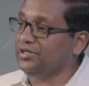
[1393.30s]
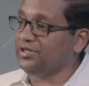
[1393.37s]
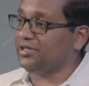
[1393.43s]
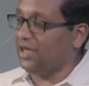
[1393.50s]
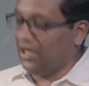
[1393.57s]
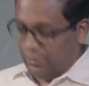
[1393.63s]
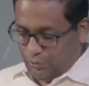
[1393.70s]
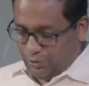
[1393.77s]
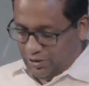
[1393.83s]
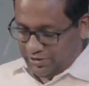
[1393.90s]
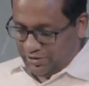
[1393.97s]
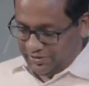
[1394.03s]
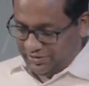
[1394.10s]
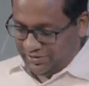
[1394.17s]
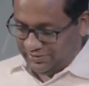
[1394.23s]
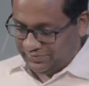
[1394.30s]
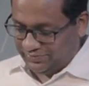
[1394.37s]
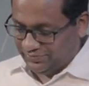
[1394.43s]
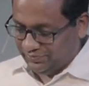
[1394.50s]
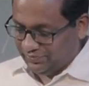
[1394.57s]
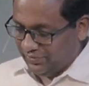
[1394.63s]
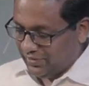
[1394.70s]
temptation has that
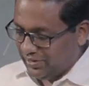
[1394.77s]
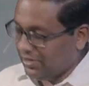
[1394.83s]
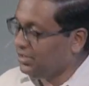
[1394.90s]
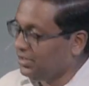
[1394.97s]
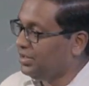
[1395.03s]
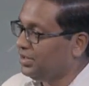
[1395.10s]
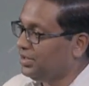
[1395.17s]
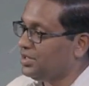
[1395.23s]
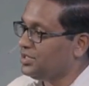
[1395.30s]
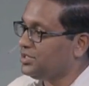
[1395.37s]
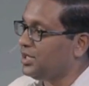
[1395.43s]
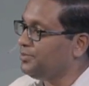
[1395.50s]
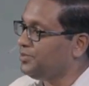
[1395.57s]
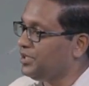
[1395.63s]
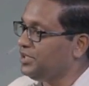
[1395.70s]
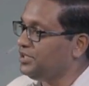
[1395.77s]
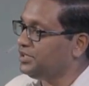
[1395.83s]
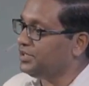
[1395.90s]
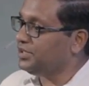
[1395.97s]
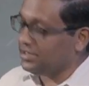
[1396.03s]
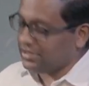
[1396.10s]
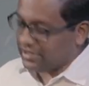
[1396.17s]
kind of destructive life
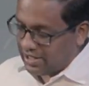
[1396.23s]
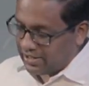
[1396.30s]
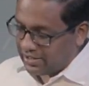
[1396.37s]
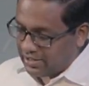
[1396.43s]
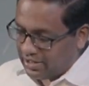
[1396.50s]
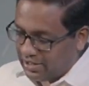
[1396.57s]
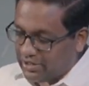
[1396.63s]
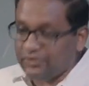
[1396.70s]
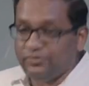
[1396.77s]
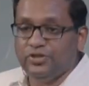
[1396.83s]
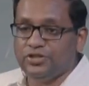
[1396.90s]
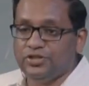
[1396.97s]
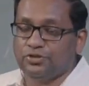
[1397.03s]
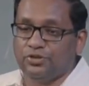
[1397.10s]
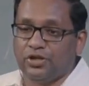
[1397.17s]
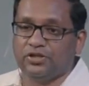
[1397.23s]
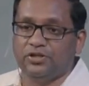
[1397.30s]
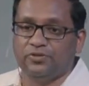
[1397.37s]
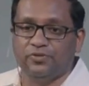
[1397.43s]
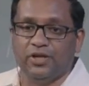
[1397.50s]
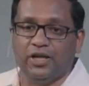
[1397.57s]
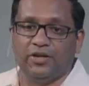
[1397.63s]
in it.
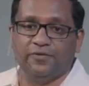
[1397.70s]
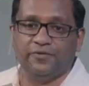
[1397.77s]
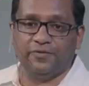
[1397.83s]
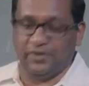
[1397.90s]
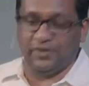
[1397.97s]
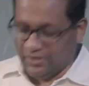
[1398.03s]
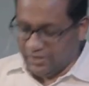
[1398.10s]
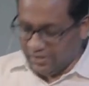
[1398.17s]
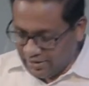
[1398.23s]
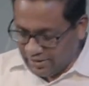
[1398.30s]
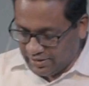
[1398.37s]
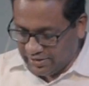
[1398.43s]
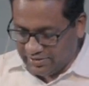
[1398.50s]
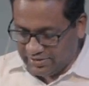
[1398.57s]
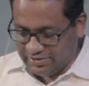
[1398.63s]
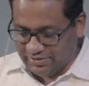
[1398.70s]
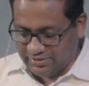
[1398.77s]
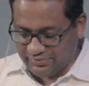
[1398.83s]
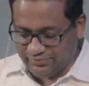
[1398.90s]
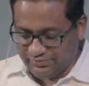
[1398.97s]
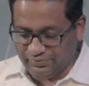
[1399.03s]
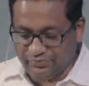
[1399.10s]
Don't let it take root
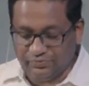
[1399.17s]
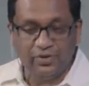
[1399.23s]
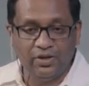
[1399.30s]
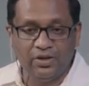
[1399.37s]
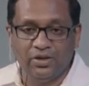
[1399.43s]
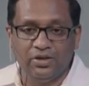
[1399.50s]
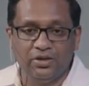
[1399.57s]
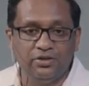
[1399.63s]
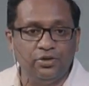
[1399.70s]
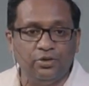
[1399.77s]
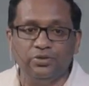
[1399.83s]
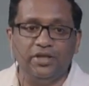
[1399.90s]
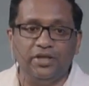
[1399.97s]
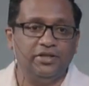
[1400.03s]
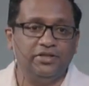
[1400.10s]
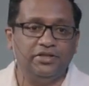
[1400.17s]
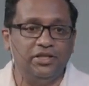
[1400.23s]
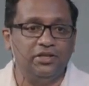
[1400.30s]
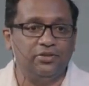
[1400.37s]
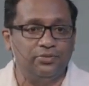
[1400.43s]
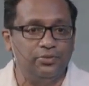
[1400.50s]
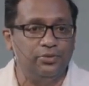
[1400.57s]
in your life.
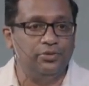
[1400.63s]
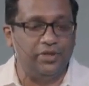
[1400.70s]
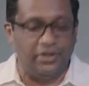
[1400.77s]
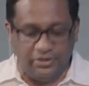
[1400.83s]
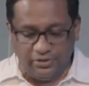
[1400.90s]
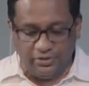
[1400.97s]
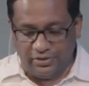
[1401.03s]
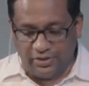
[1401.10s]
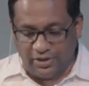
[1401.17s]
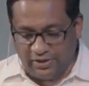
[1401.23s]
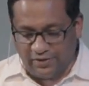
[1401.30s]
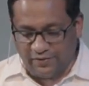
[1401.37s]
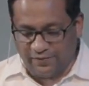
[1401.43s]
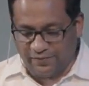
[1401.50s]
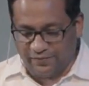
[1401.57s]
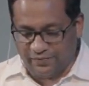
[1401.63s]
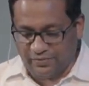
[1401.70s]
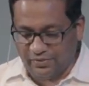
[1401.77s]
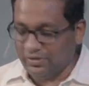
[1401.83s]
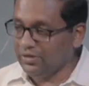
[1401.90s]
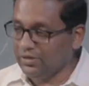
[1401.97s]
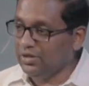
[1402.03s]
You and I, we cannot
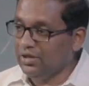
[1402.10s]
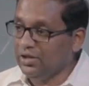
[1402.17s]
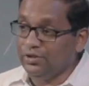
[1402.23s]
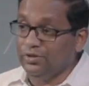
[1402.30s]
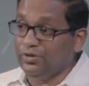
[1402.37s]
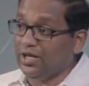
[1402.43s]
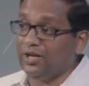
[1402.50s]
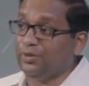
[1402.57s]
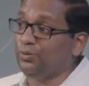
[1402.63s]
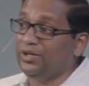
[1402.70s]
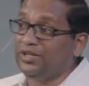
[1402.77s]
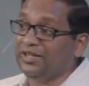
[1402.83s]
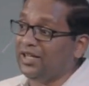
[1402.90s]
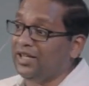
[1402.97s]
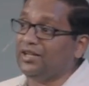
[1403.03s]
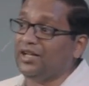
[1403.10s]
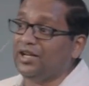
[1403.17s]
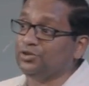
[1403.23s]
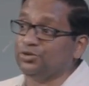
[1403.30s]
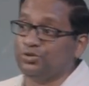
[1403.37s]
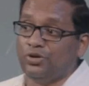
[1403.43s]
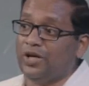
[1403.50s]
trifle with temptation.
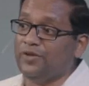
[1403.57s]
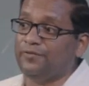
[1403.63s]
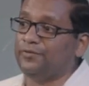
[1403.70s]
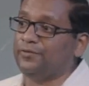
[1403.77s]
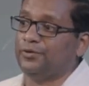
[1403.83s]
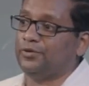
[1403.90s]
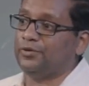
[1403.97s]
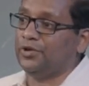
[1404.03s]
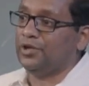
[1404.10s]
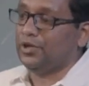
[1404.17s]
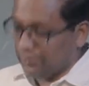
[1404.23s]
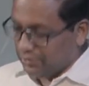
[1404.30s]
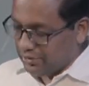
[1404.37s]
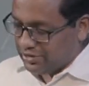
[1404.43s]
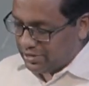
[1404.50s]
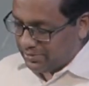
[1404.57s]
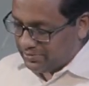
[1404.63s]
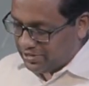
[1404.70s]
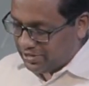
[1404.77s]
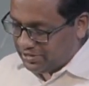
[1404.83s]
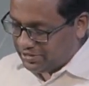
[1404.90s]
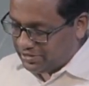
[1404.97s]
We can't mess with it. We
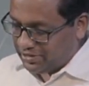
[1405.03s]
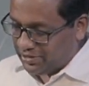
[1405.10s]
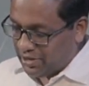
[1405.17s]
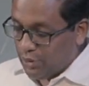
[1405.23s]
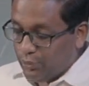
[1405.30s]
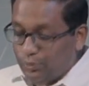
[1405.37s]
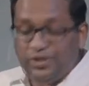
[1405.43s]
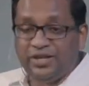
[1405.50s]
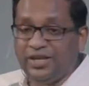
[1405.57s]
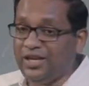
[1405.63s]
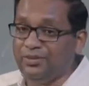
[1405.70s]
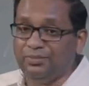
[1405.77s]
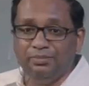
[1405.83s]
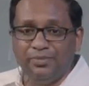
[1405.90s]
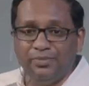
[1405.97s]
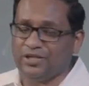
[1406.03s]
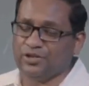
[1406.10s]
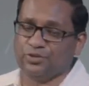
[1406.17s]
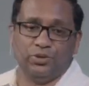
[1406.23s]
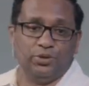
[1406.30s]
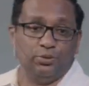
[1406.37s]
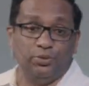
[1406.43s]
cannot play with it. We
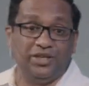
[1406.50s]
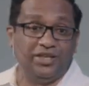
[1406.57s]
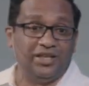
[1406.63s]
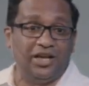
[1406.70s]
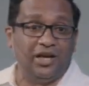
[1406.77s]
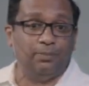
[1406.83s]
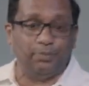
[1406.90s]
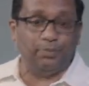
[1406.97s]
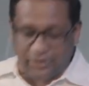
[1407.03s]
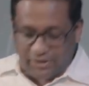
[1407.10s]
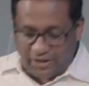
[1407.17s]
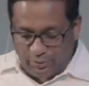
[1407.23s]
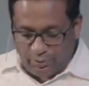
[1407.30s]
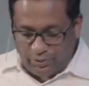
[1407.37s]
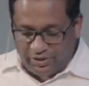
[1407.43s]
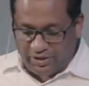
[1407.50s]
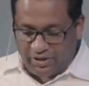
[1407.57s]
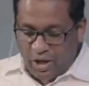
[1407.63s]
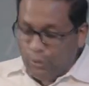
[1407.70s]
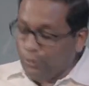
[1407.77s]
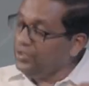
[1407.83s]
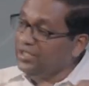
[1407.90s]
cannot dabble in it. We cannot
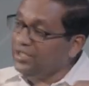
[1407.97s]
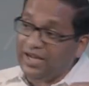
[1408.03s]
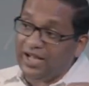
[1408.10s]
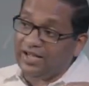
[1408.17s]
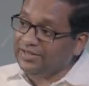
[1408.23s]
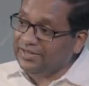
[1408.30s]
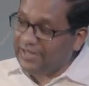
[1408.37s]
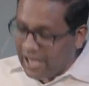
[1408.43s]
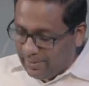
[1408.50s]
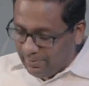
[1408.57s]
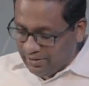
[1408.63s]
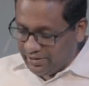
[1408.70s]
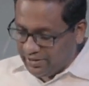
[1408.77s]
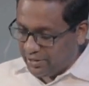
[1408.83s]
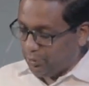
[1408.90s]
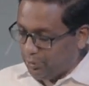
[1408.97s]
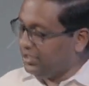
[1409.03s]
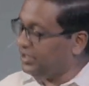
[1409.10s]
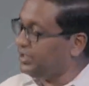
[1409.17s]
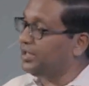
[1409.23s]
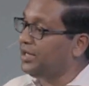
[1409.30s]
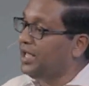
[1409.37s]
entertain it because
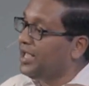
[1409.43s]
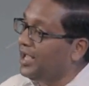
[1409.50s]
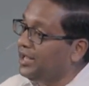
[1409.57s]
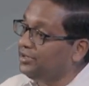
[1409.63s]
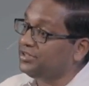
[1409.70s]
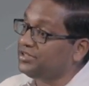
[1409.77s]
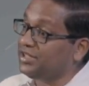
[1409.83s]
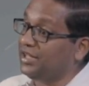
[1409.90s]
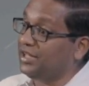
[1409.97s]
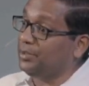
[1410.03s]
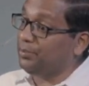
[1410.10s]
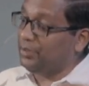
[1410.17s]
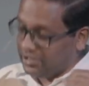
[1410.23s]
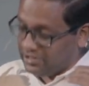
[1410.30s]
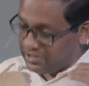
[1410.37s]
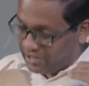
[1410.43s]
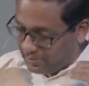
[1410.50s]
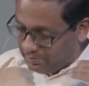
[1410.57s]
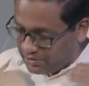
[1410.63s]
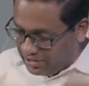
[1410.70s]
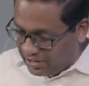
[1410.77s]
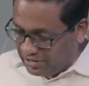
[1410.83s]
temptation leads to desire
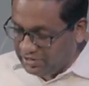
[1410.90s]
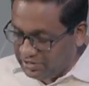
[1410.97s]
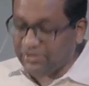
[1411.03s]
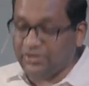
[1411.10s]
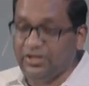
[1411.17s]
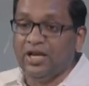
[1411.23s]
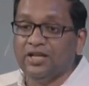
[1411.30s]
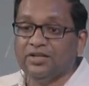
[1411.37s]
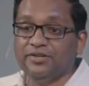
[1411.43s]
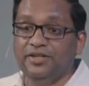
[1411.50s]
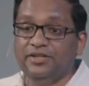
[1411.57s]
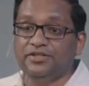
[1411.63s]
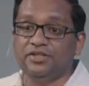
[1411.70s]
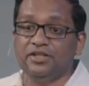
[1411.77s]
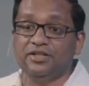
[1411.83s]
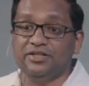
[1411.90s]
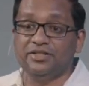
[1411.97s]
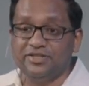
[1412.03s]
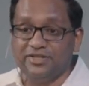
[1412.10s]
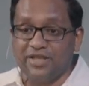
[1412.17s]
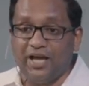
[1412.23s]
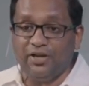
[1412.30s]
that leads inevitably
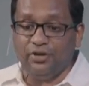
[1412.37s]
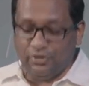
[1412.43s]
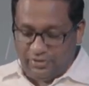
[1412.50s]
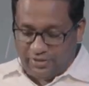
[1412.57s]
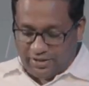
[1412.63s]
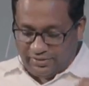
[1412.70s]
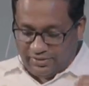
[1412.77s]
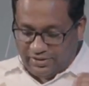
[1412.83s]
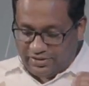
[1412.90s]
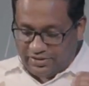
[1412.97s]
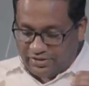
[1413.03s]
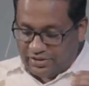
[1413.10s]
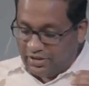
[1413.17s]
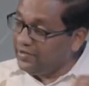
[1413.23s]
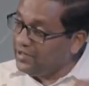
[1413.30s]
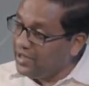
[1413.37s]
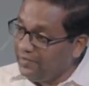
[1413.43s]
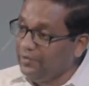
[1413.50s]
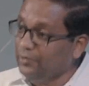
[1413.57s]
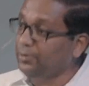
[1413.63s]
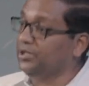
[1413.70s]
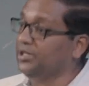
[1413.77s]
to sin that
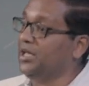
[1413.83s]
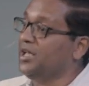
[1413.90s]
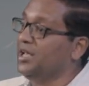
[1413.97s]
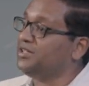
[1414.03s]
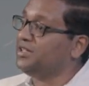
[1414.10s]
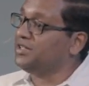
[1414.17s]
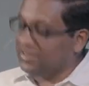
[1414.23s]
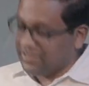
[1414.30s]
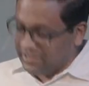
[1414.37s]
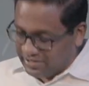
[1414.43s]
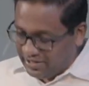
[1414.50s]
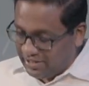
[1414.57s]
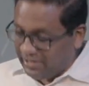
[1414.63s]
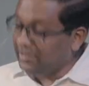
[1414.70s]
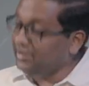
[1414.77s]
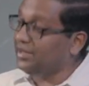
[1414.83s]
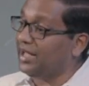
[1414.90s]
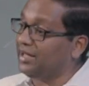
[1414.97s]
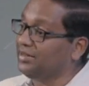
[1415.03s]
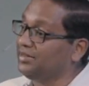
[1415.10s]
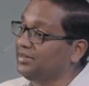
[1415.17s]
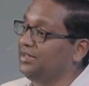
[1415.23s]
leads, Scripture says, to death.